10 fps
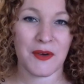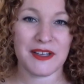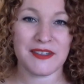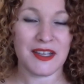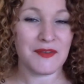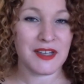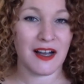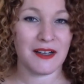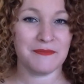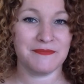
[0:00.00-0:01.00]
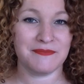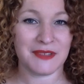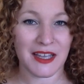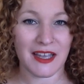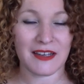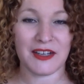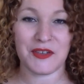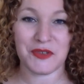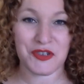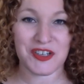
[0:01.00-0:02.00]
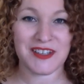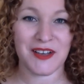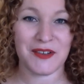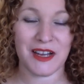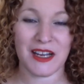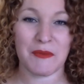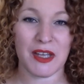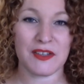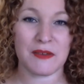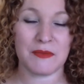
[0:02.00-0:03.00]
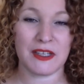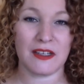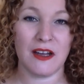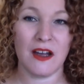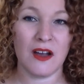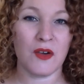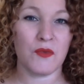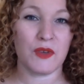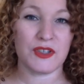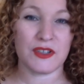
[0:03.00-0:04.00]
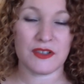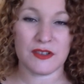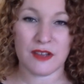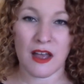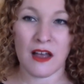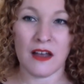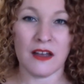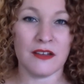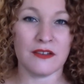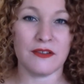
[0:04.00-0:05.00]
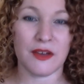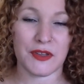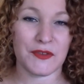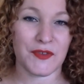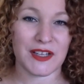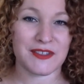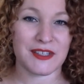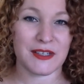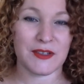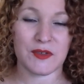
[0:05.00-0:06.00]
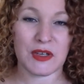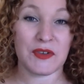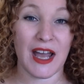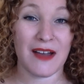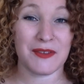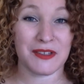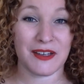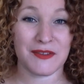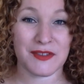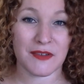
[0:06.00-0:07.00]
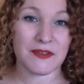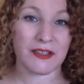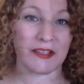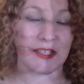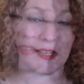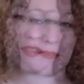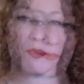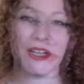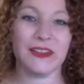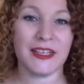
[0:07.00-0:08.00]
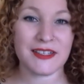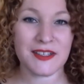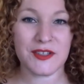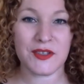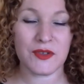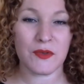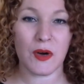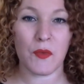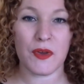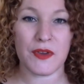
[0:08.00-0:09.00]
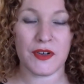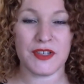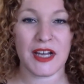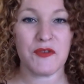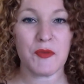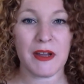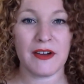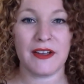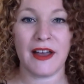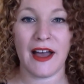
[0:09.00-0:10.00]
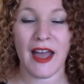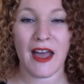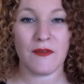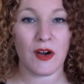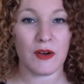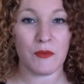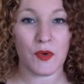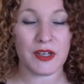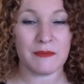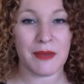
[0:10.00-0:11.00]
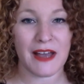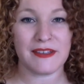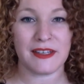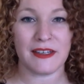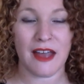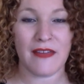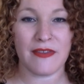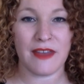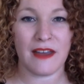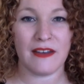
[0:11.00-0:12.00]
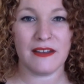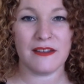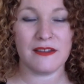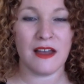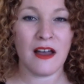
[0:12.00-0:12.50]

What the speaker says: I save time, and I don't stress out, and I make something which is nothing fancy, so I don't have a lot of stuff to clean up. So what I like to do with our dining room area, I have our morning basket, and that is